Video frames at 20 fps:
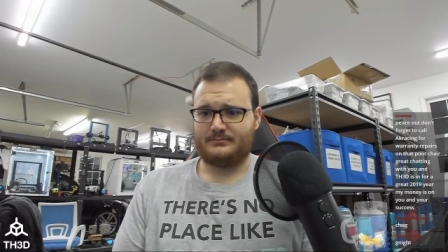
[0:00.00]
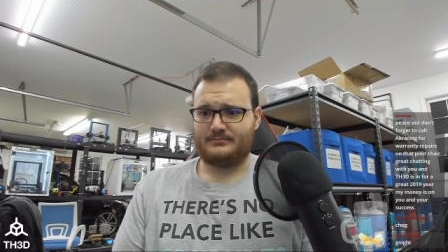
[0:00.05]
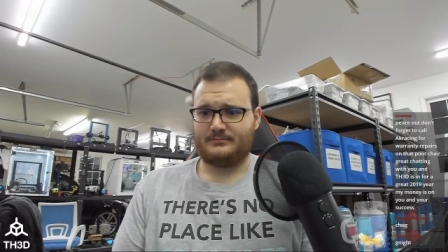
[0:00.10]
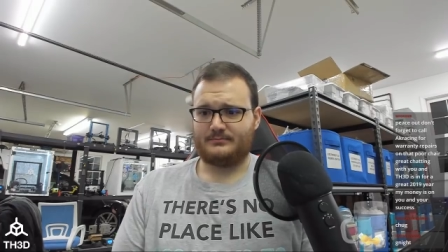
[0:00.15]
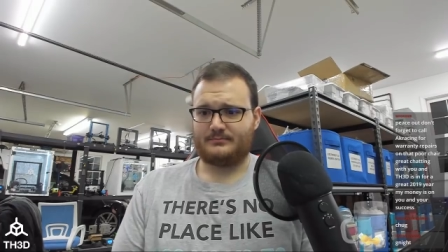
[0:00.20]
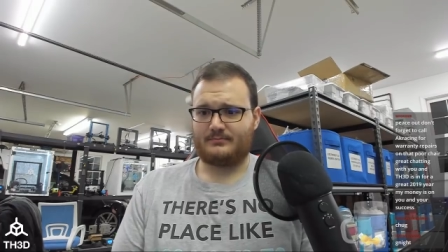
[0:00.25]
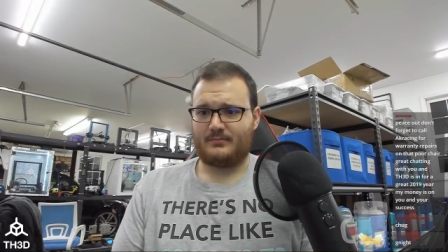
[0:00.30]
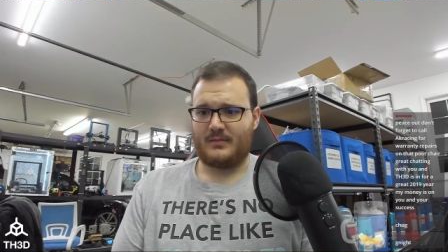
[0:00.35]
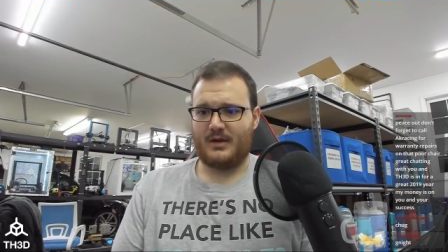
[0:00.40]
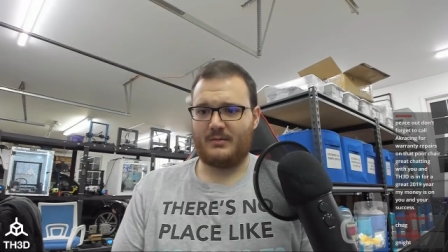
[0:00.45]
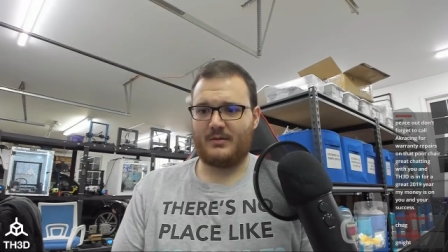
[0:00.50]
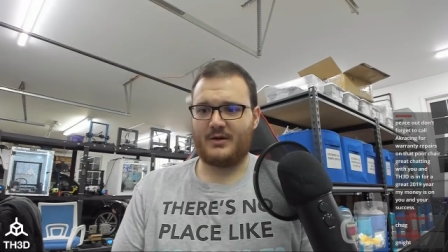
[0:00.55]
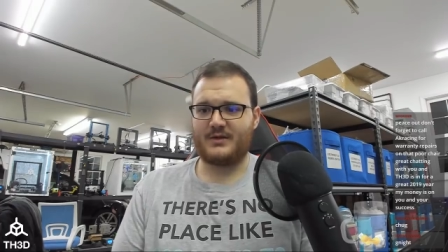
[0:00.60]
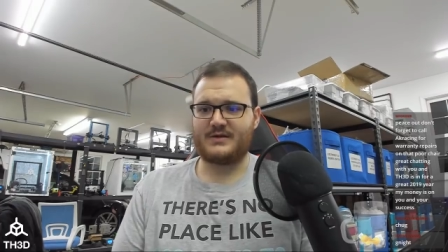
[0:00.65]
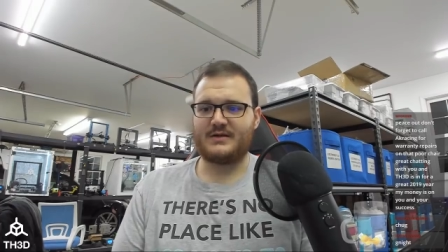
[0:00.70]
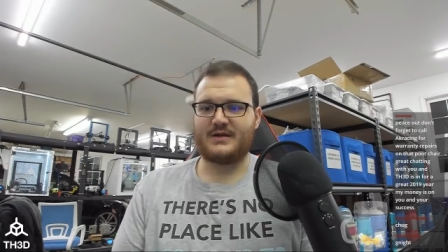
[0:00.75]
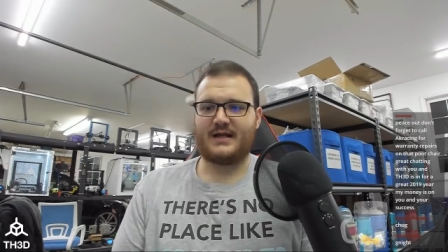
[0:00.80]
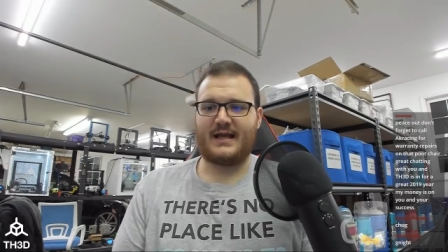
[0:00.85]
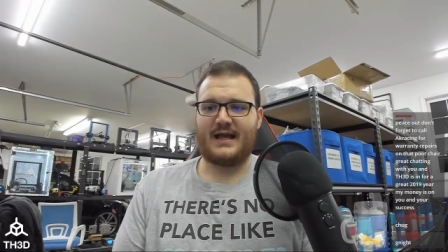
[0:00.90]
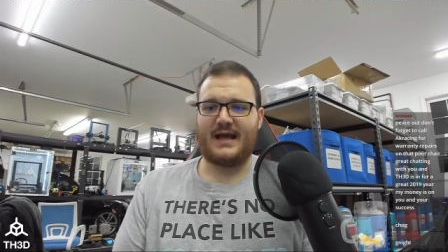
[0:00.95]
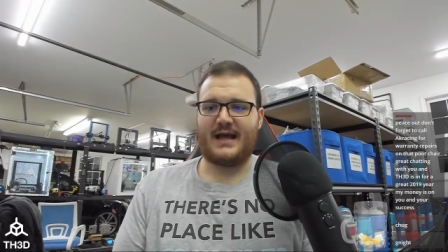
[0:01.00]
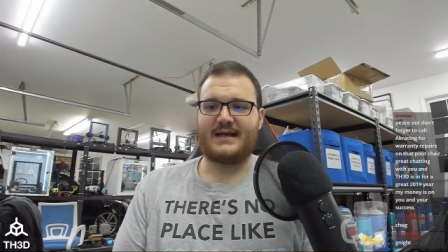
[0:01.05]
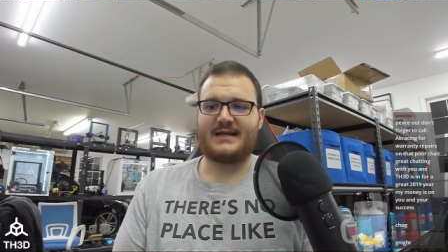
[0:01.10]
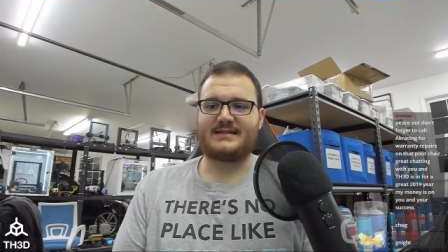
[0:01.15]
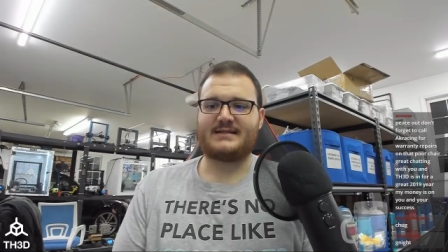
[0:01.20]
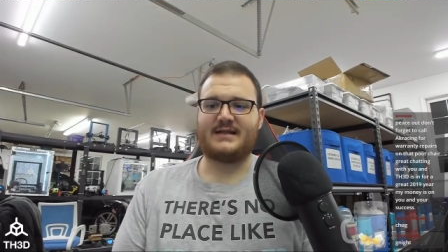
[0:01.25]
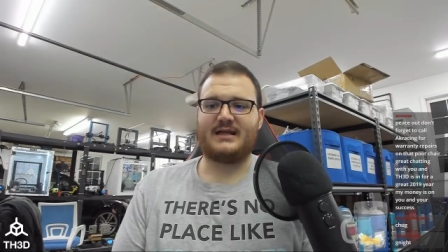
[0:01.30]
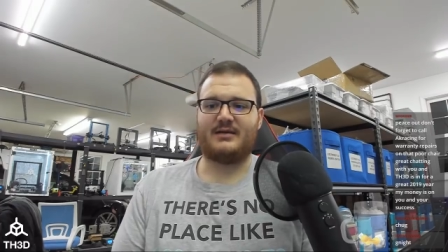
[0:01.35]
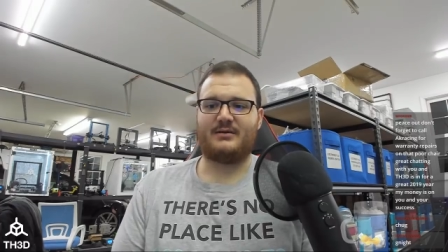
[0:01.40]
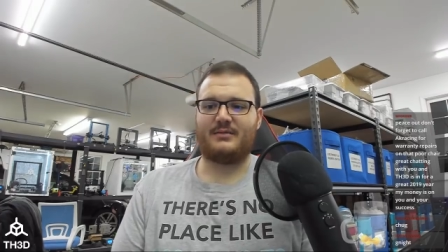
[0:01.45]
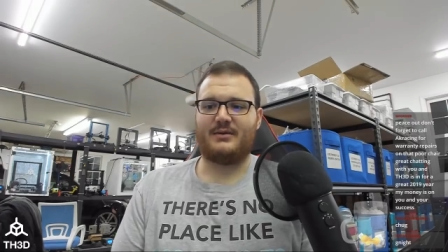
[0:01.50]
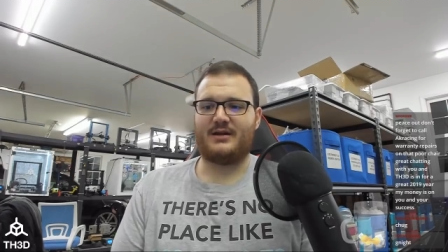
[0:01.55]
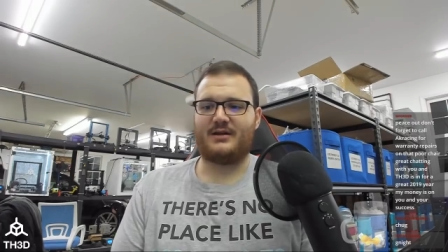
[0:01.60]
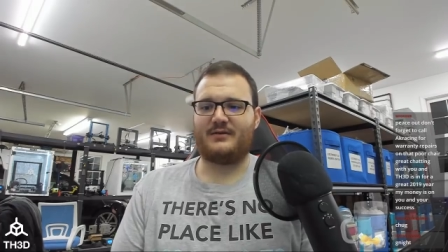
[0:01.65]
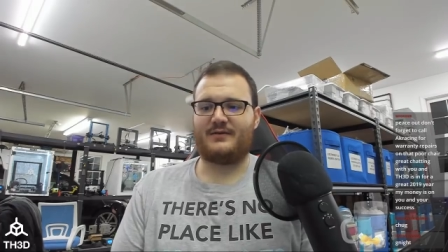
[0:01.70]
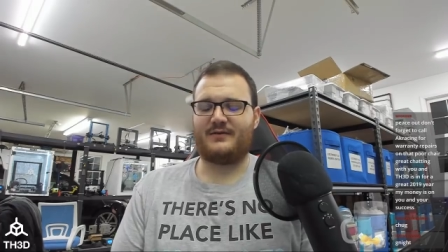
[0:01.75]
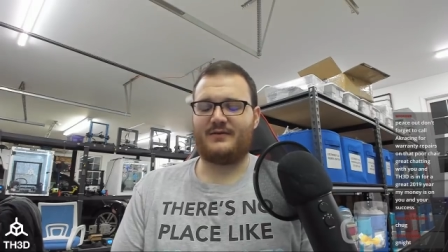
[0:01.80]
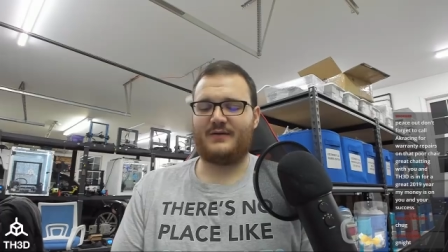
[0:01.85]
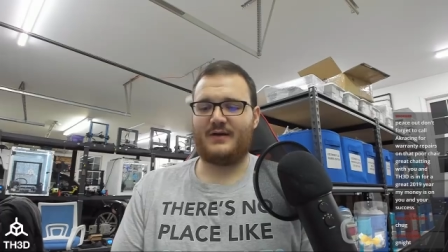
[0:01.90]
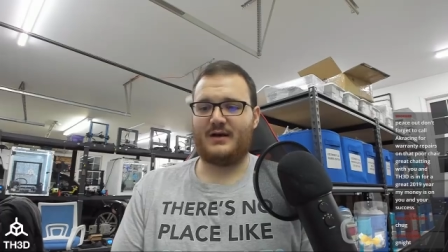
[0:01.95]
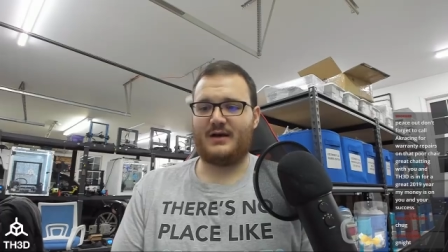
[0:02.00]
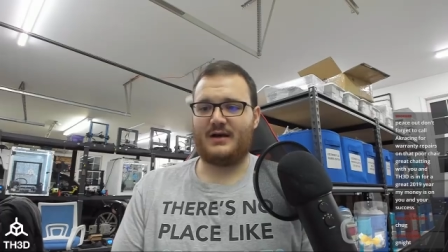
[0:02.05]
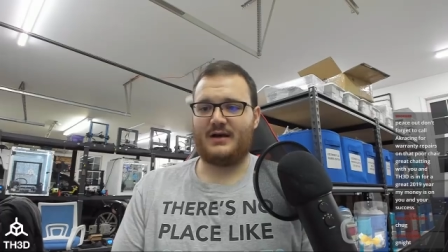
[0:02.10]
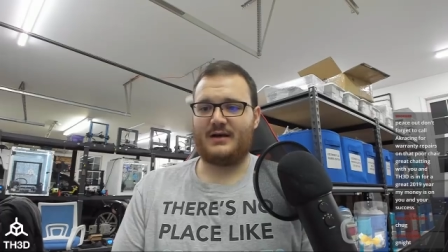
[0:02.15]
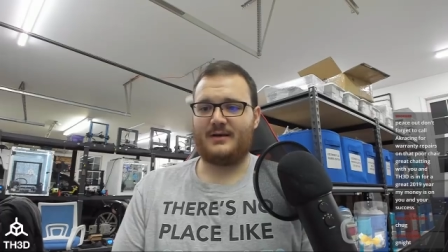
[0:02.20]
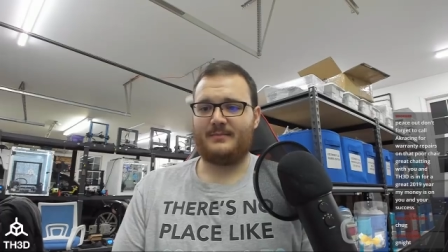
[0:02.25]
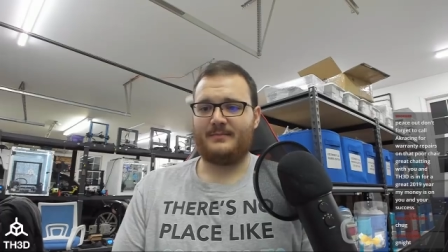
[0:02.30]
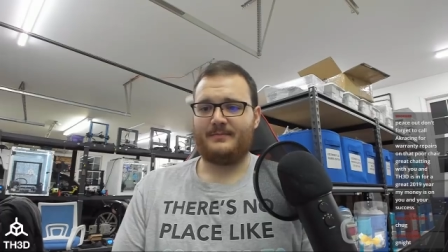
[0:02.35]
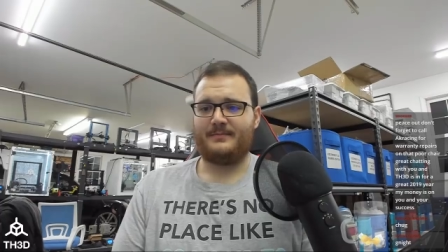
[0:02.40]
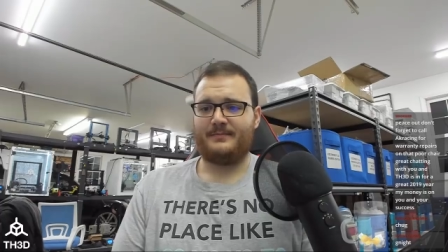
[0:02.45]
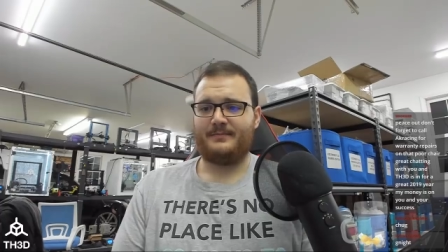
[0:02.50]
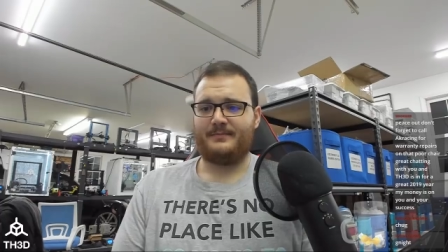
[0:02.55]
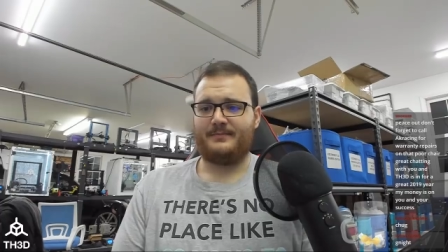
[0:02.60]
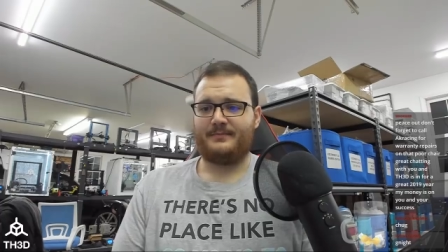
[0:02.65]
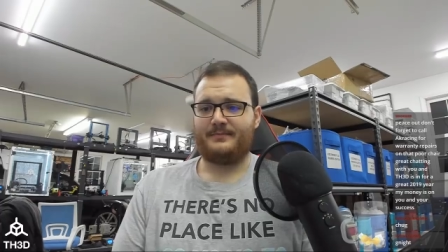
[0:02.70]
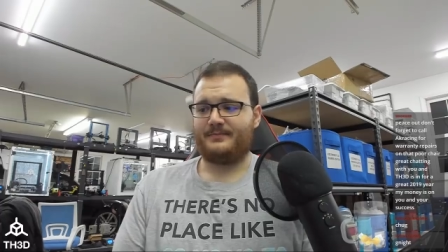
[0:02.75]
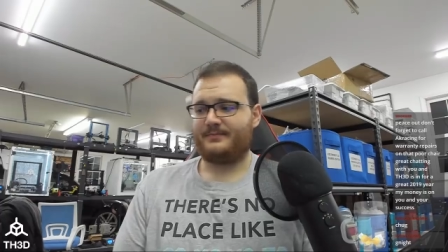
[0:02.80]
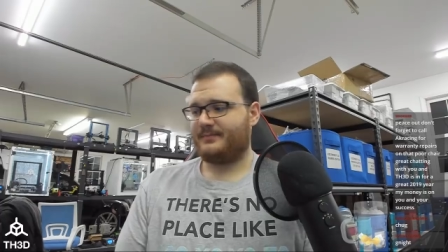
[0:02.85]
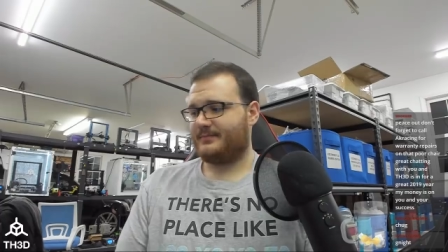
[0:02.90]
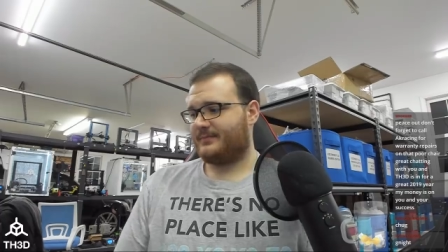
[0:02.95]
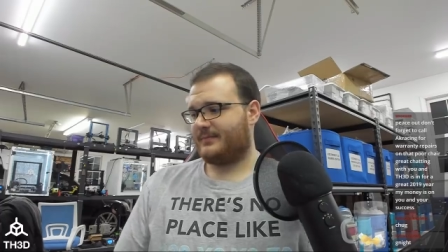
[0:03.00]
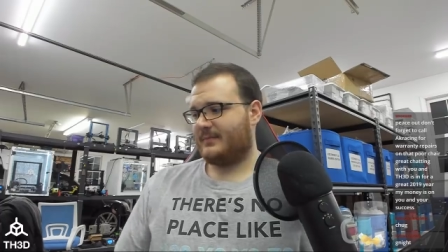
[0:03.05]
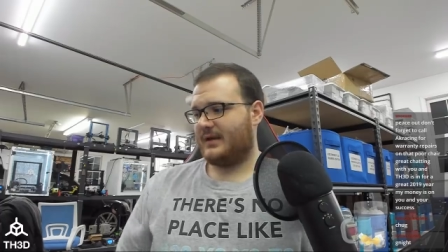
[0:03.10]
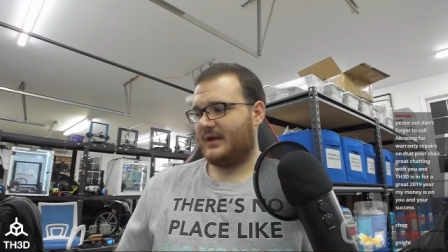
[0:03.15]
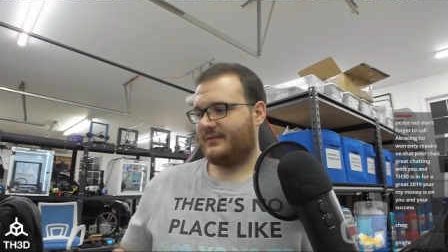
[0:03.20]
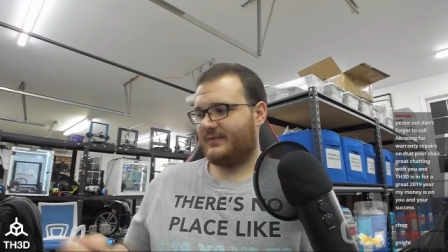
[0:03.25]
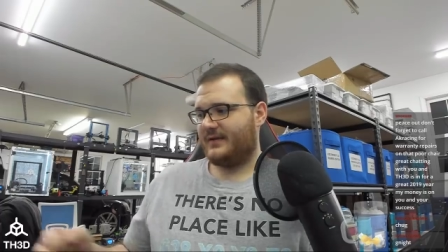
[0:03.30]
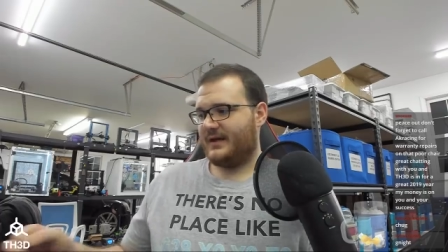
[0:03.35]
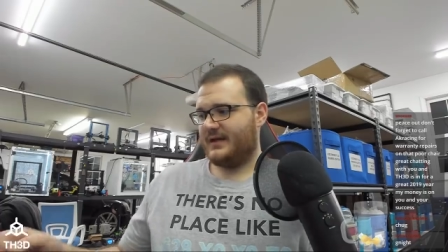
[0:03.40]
I'm also gonna ask them if they